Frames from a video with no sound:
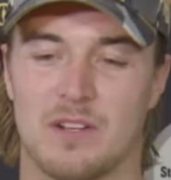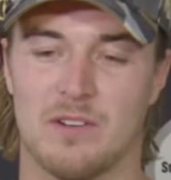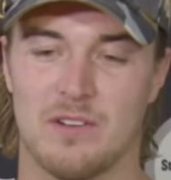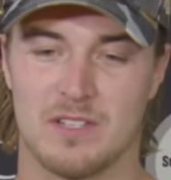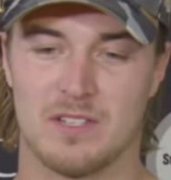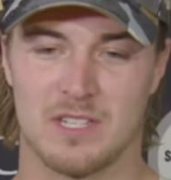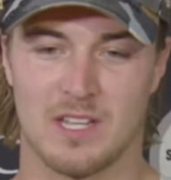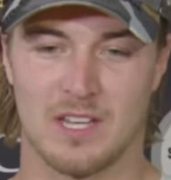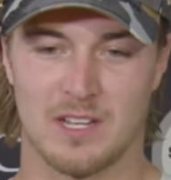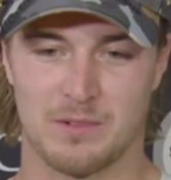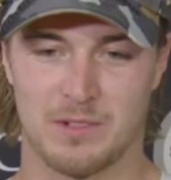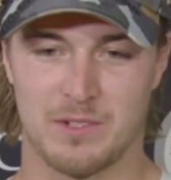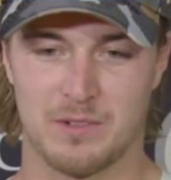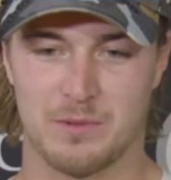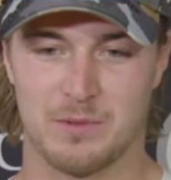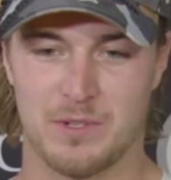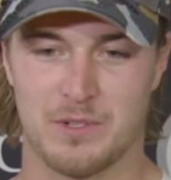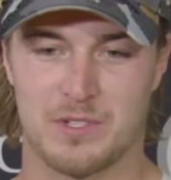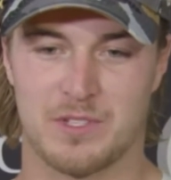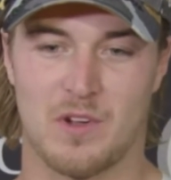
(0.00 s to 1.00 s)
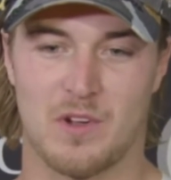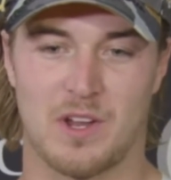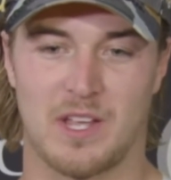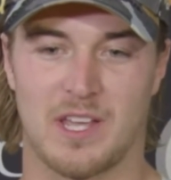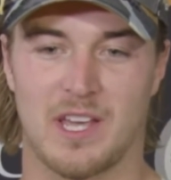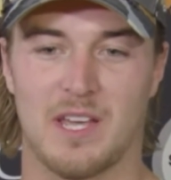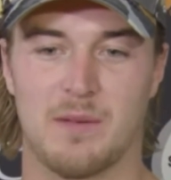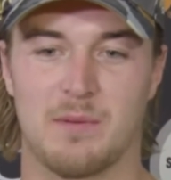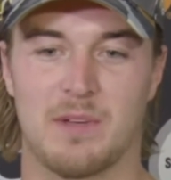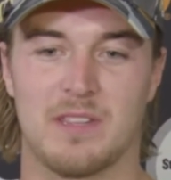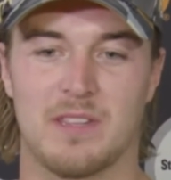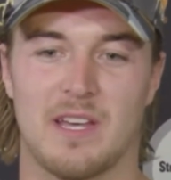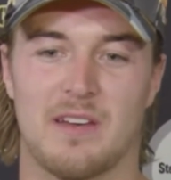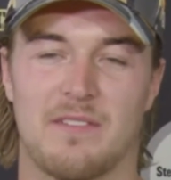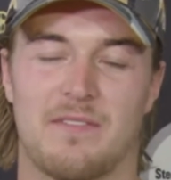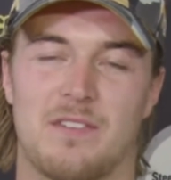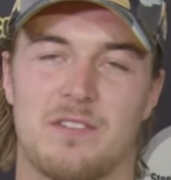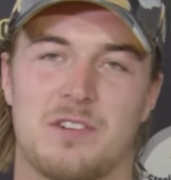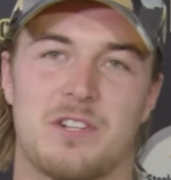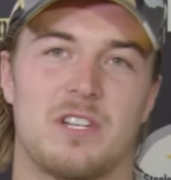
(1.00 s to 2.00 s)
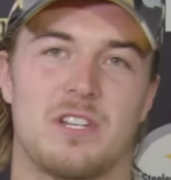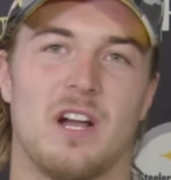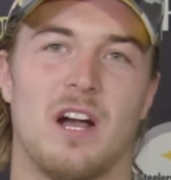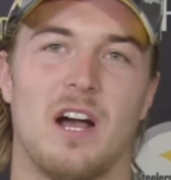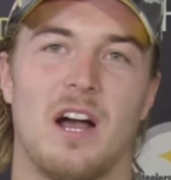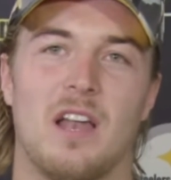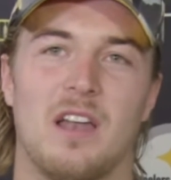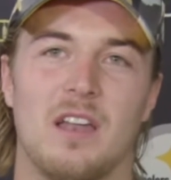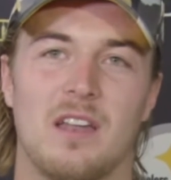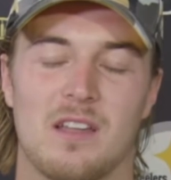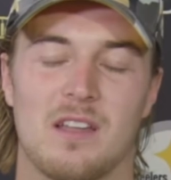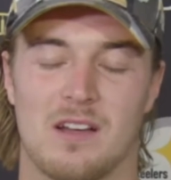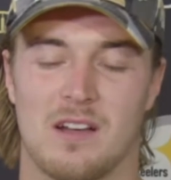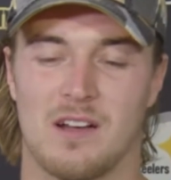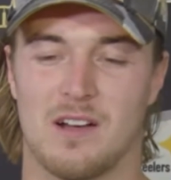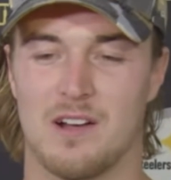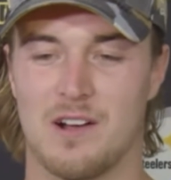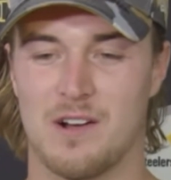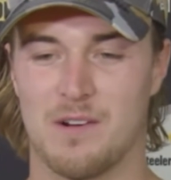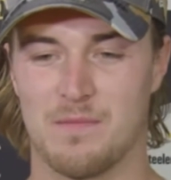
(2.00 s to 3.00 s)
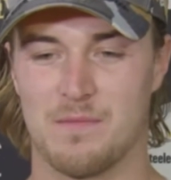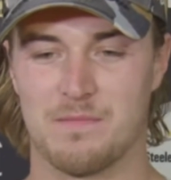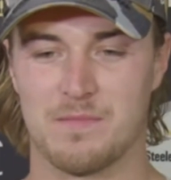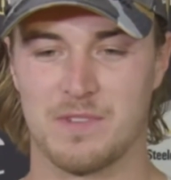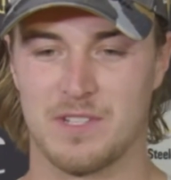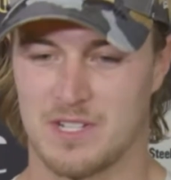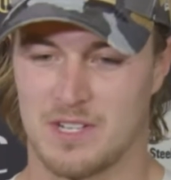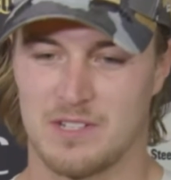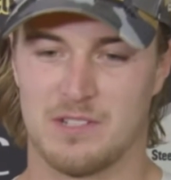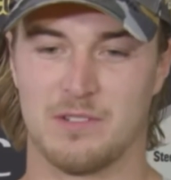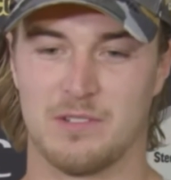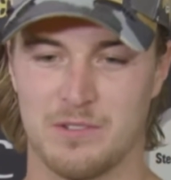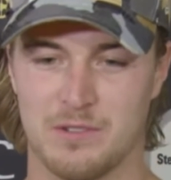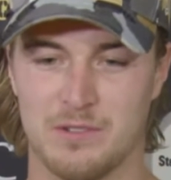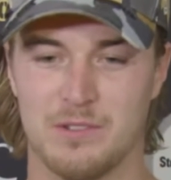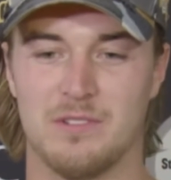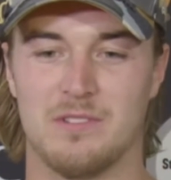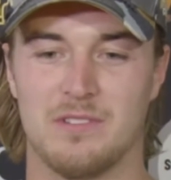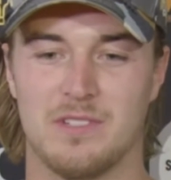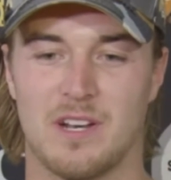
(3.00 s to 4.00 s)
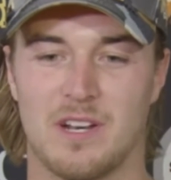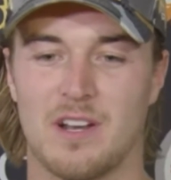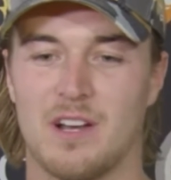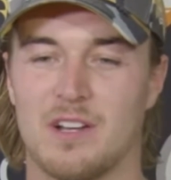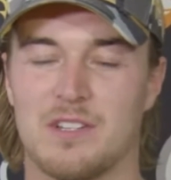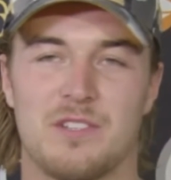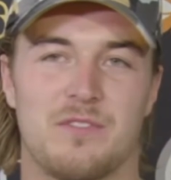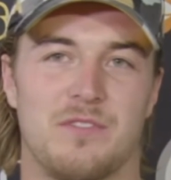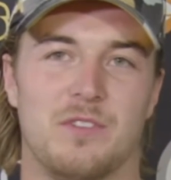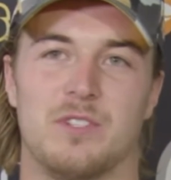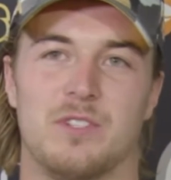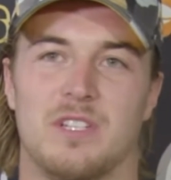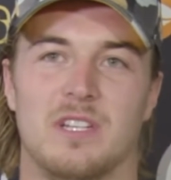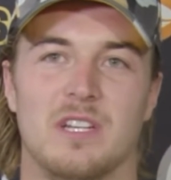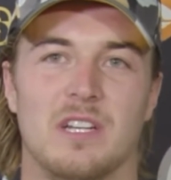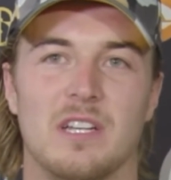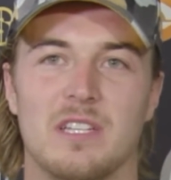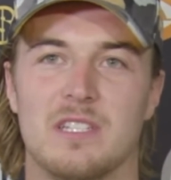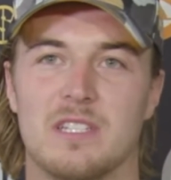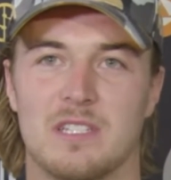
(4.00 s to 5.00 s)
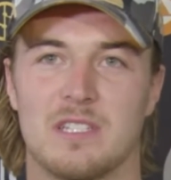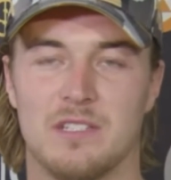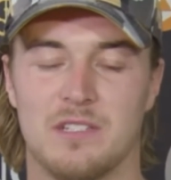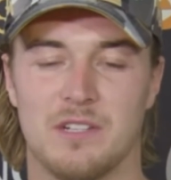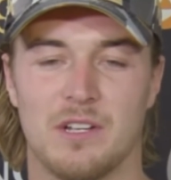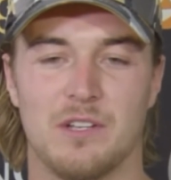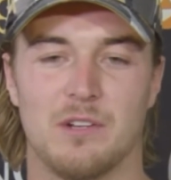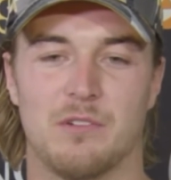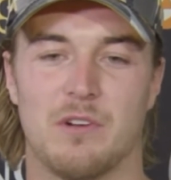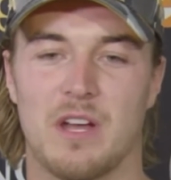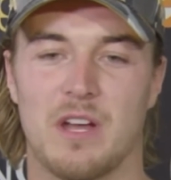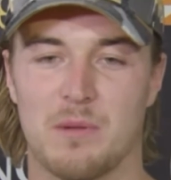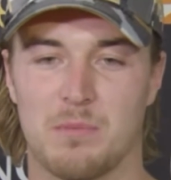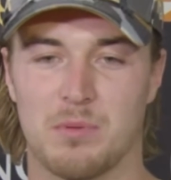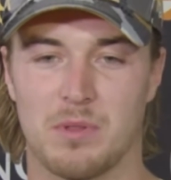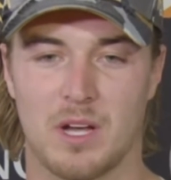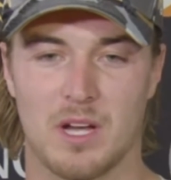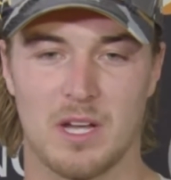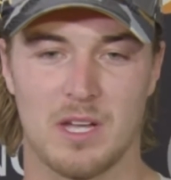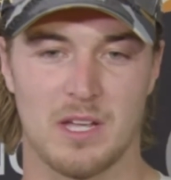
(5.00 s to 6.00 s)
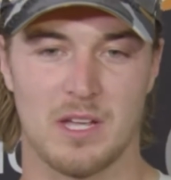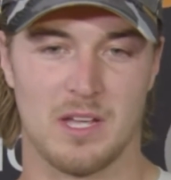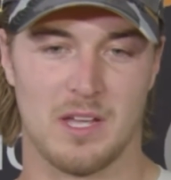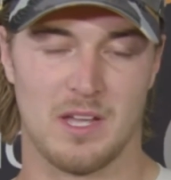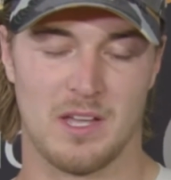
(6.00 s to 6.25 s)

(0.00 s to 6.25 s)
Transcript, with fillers: always like when you, when you start a game, getting that first shot, um, you know, you, you, you, don't know, it just feels good. It just you know you're ready to play.